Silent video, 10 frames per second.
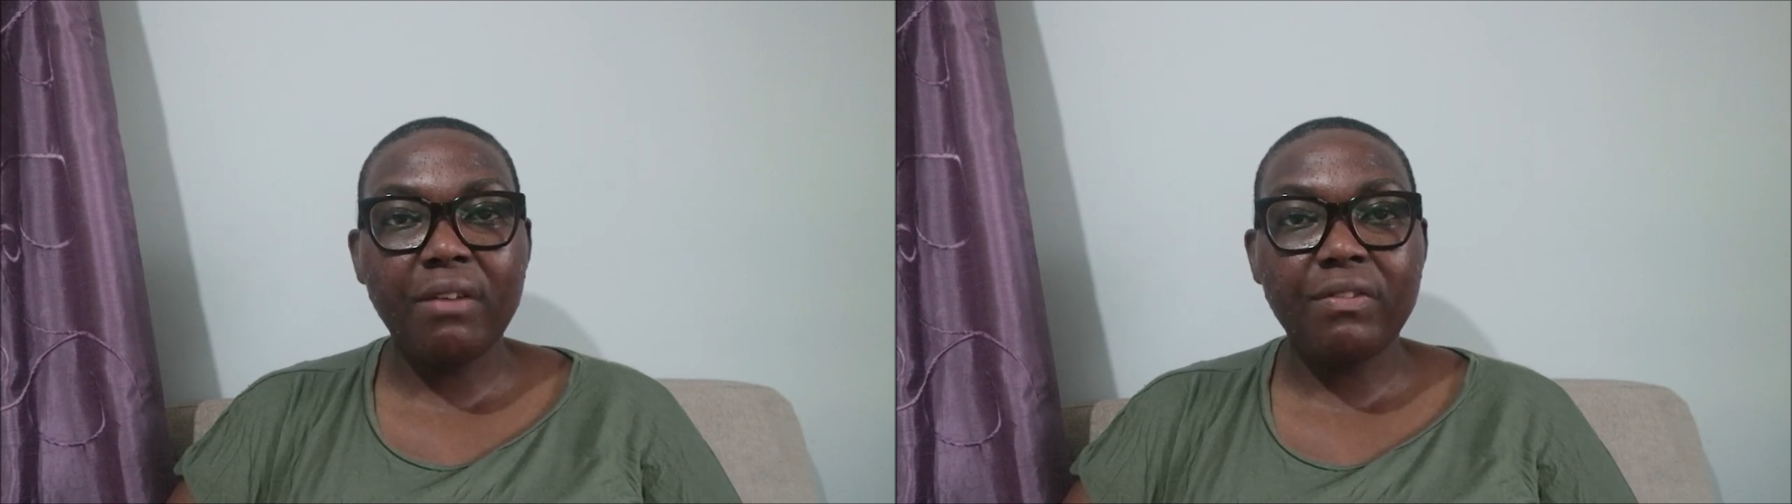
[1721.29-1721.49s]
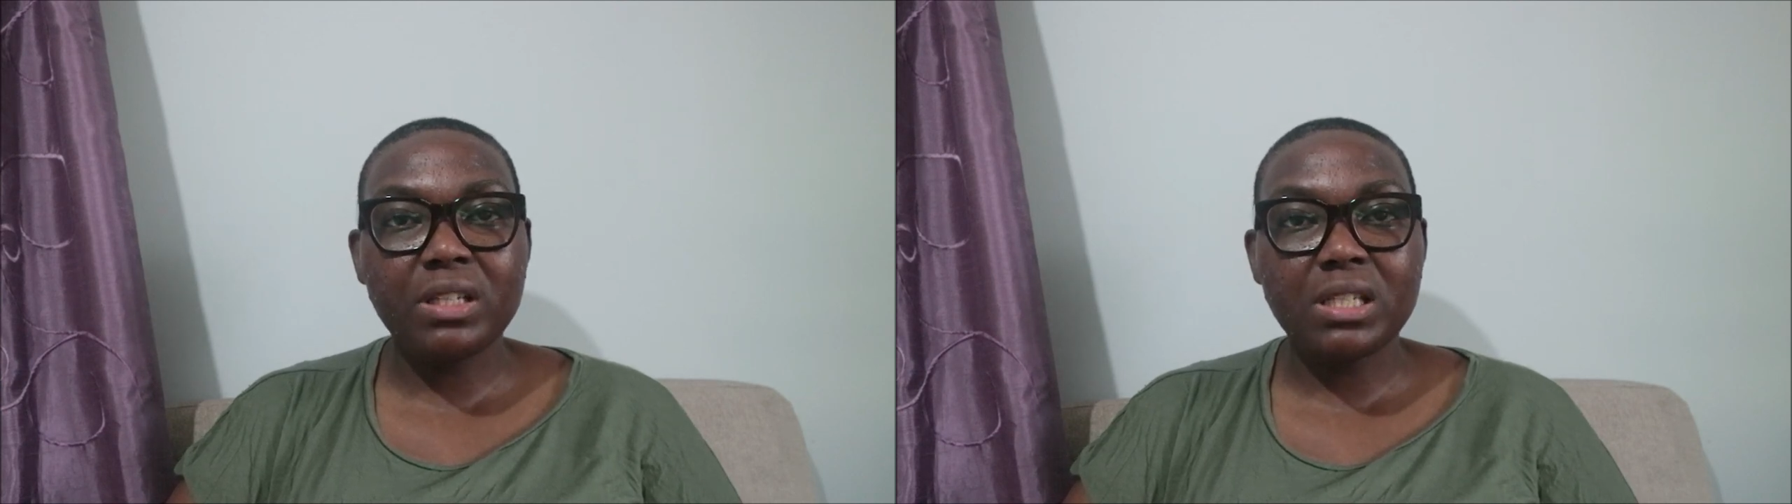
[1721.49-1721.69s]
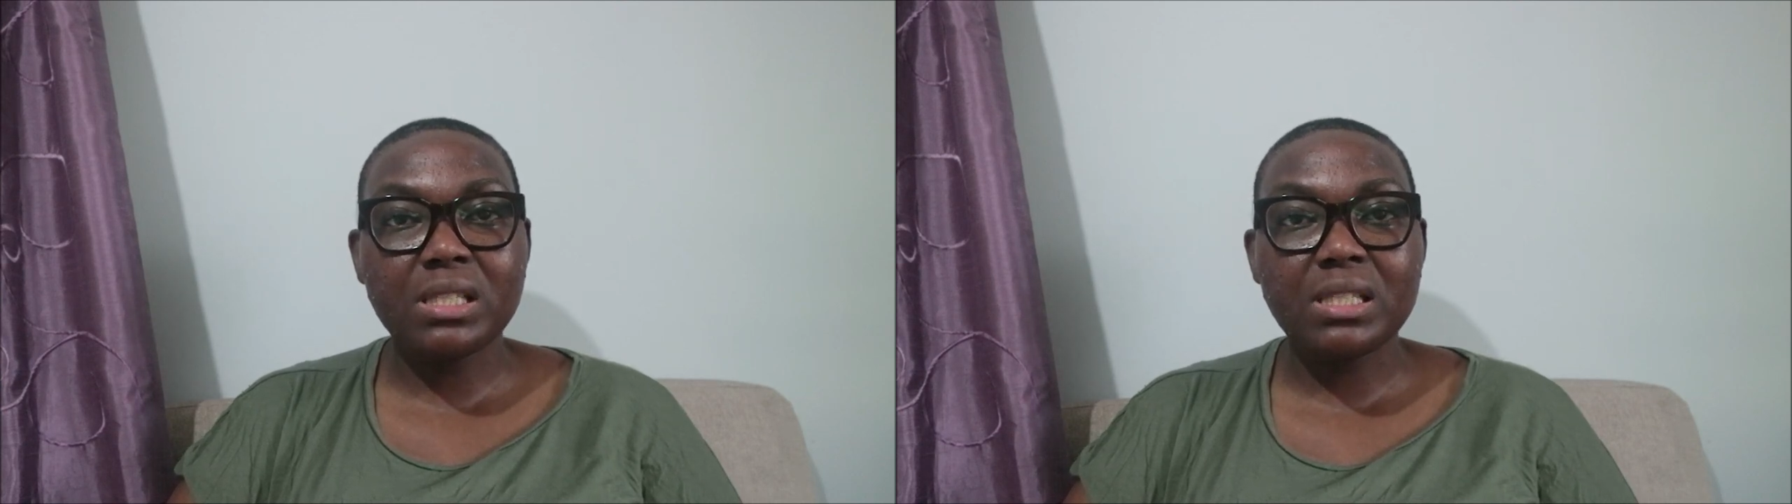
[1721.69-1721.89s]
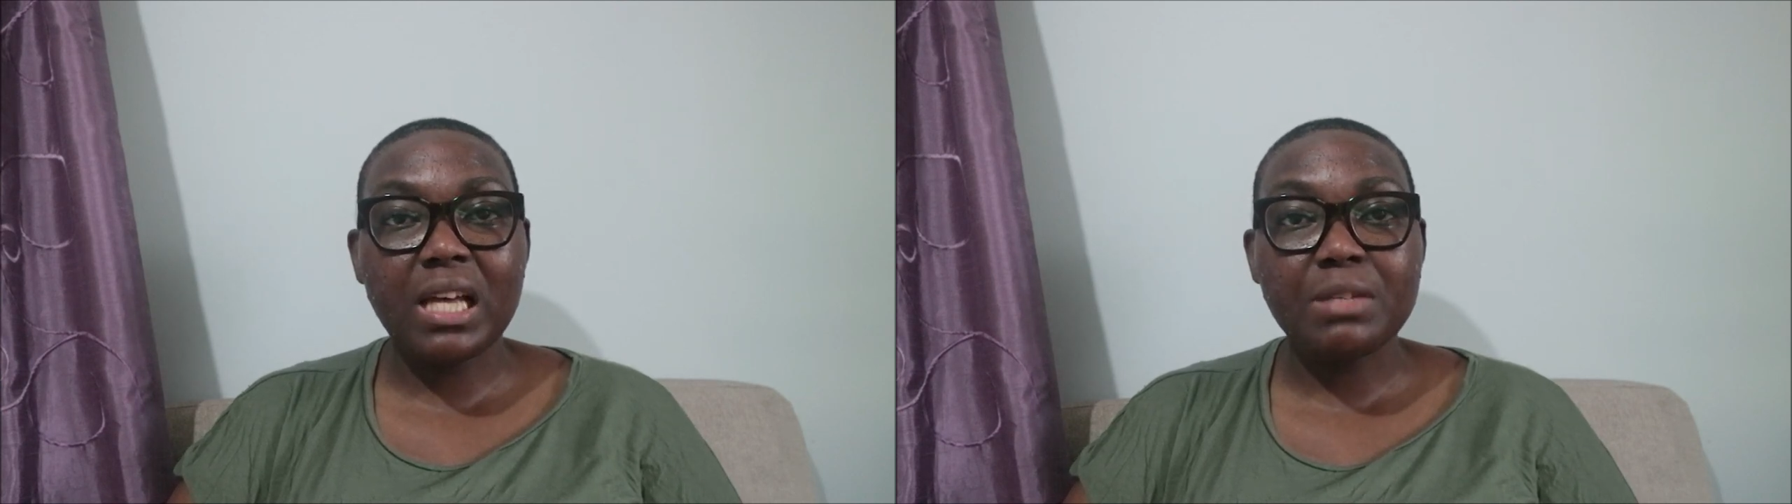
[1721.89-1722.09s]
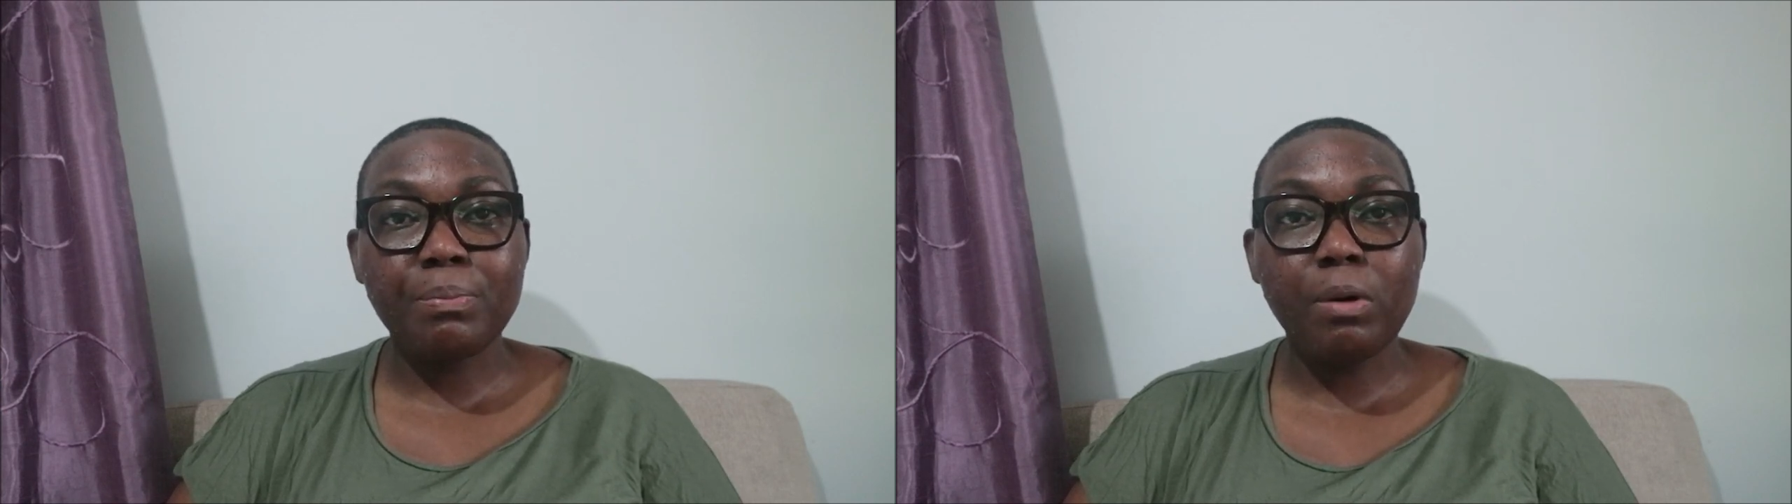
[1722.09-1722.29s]
evidence
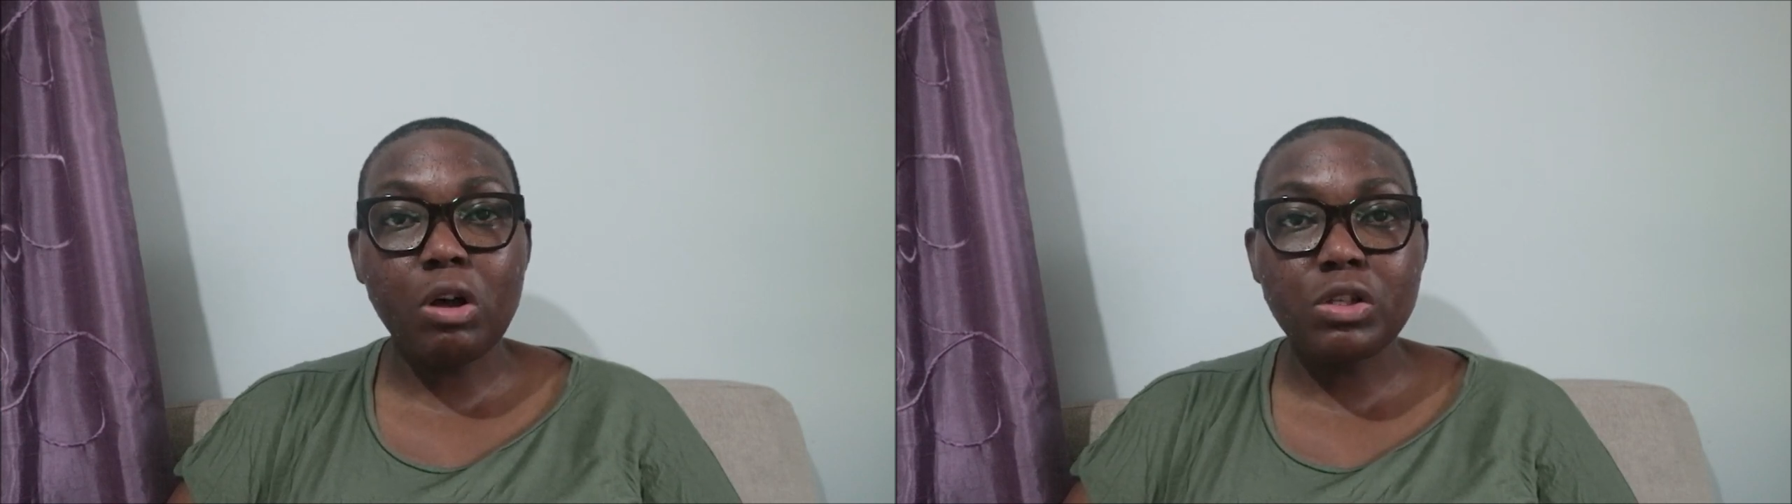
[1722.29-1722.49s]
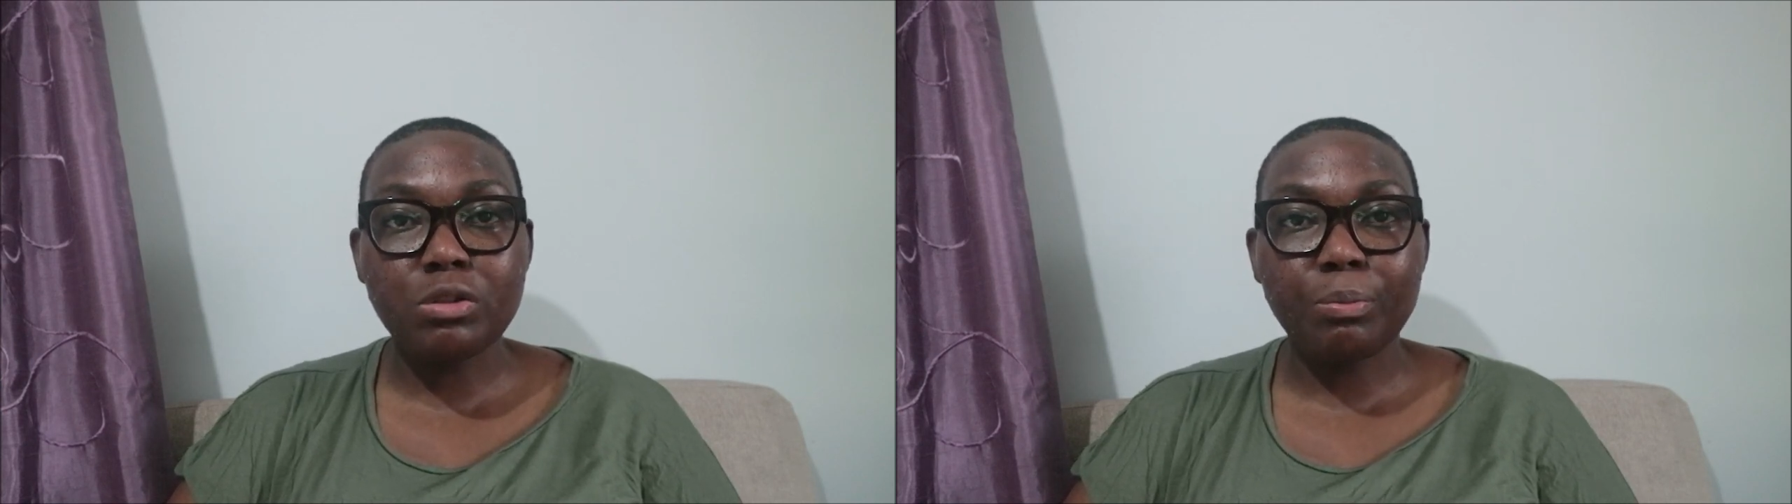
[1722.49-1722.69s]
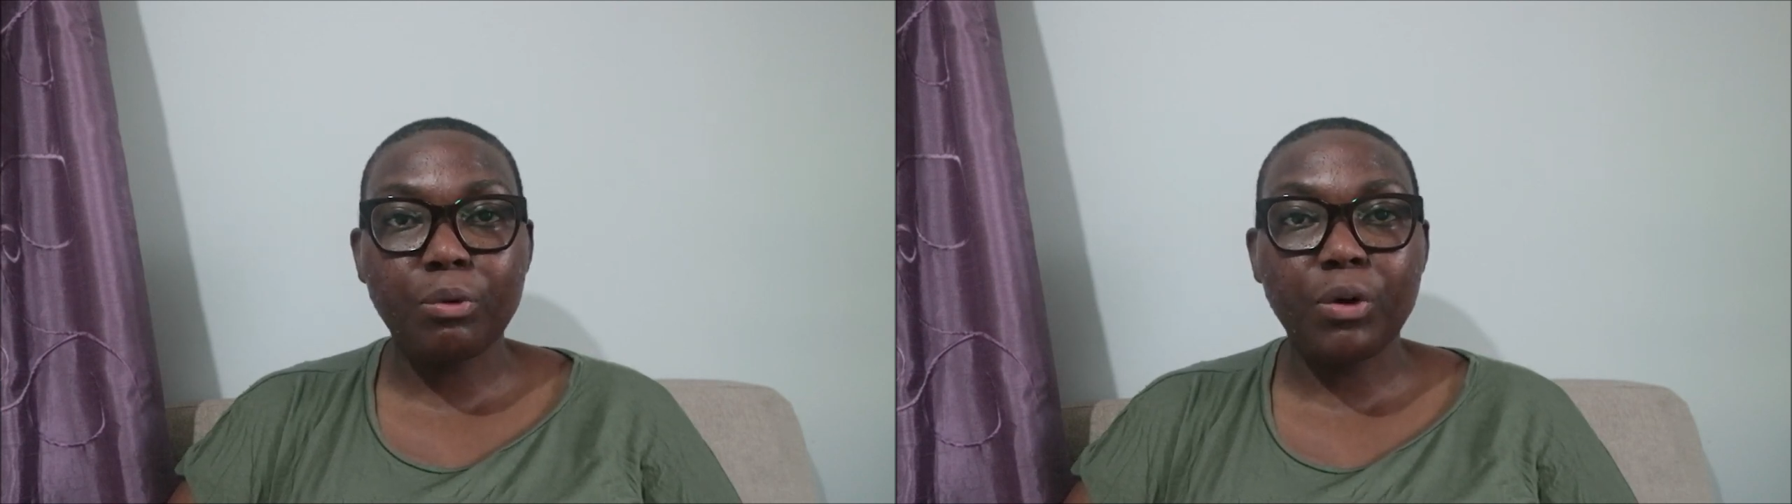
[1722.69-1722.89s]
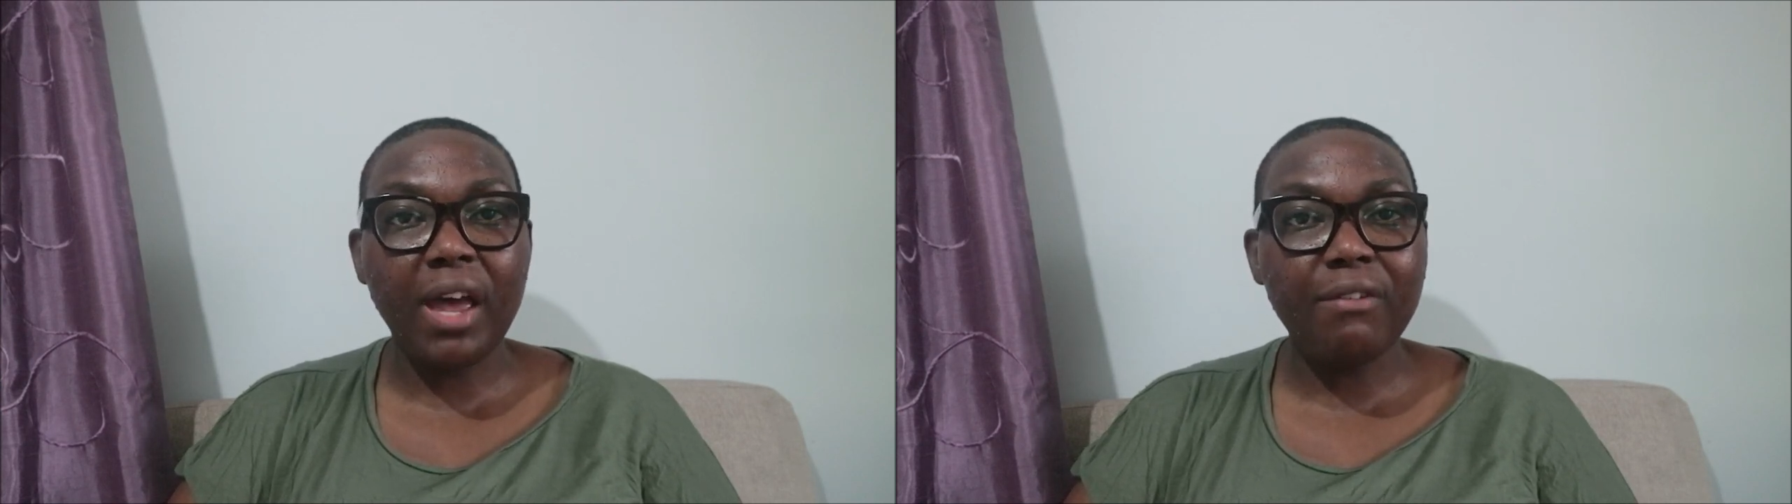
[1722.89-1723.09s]
as possible.